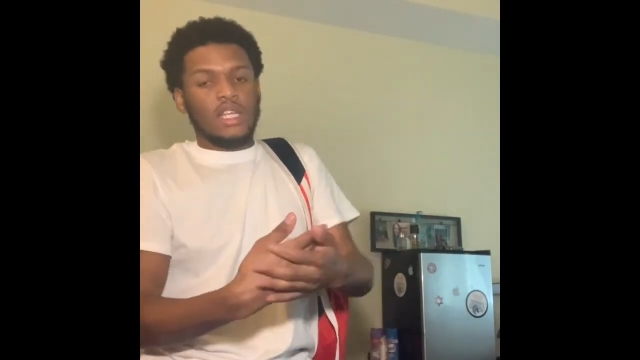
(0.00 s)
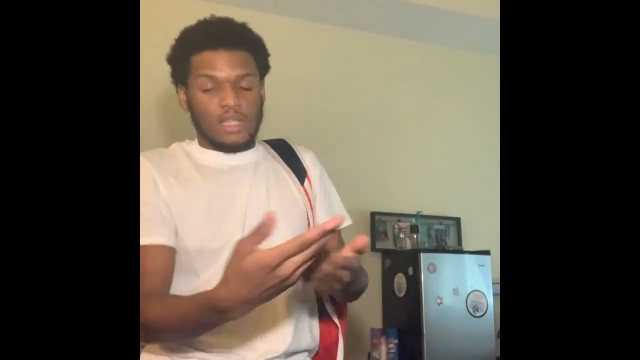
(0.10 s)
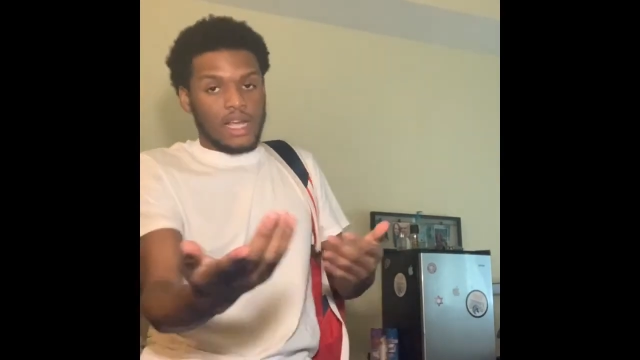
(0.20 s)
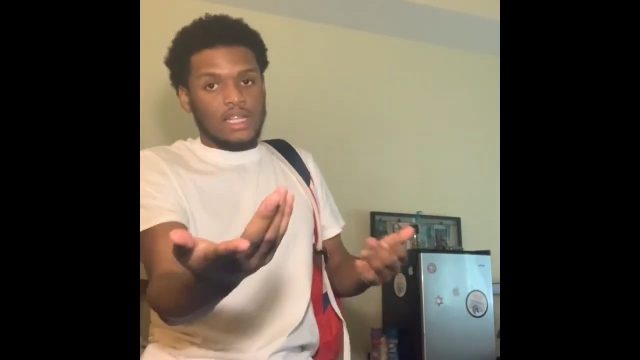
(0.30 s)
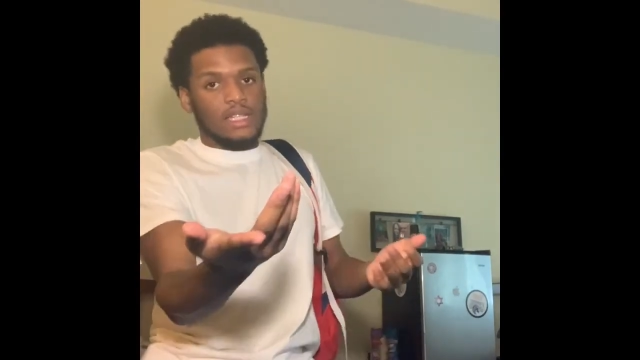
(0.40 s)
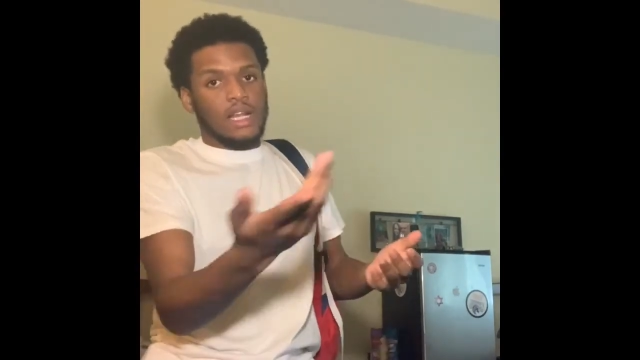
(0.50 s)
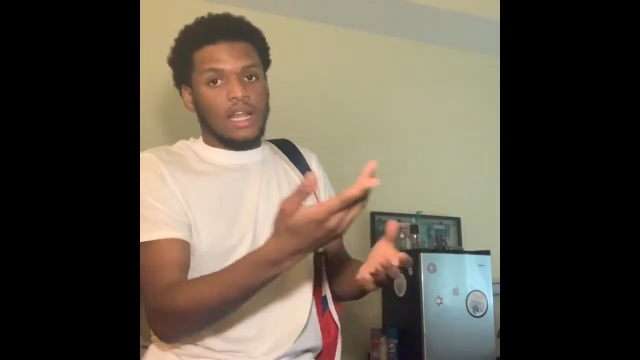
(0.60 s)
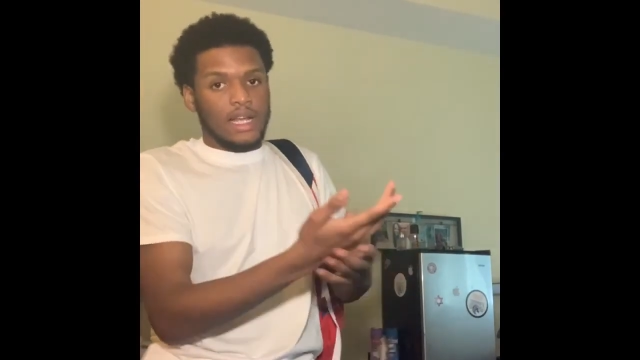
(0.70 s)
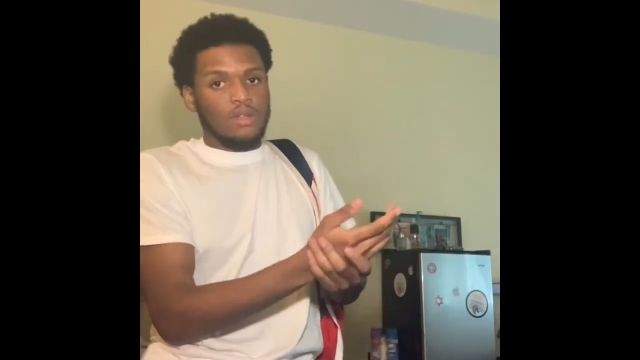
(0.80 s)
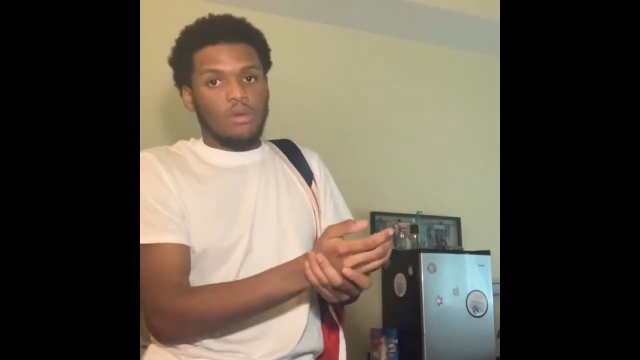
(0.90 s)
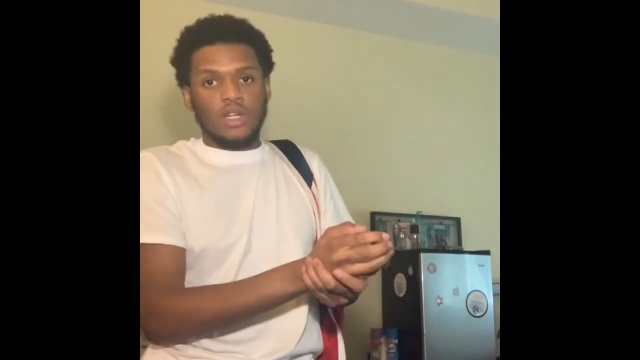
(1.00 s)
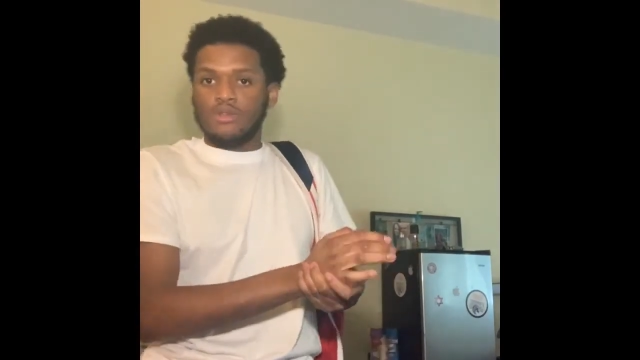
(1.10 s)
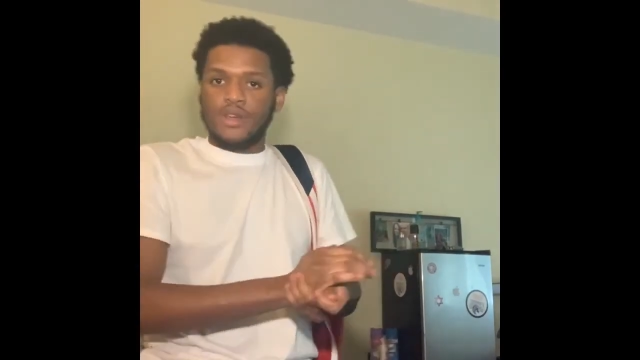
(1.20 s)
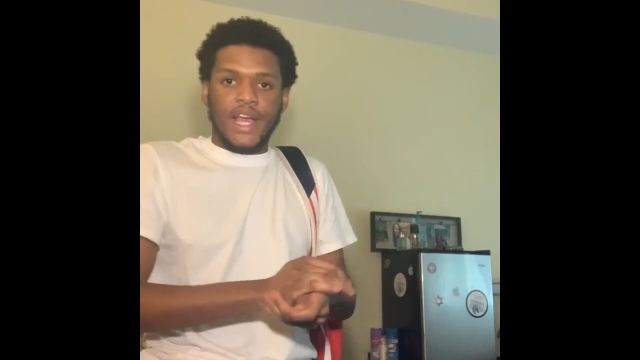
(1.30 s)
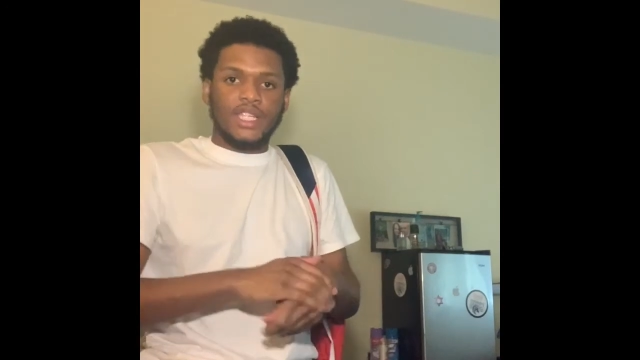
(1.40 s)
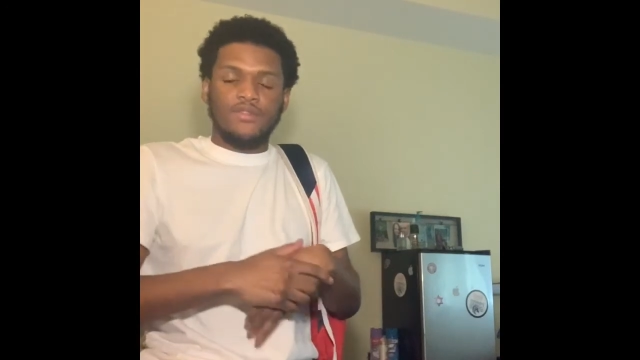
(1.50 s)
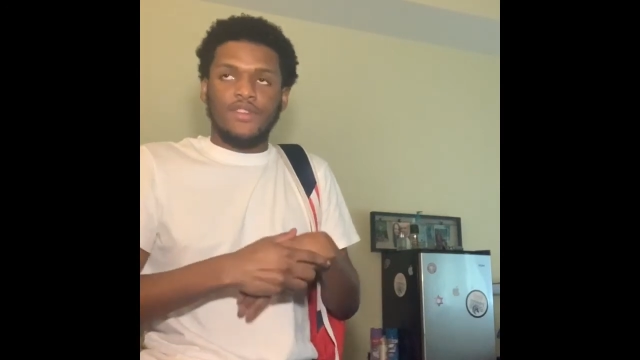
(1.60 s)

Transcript: Like I said, I like to watch reaction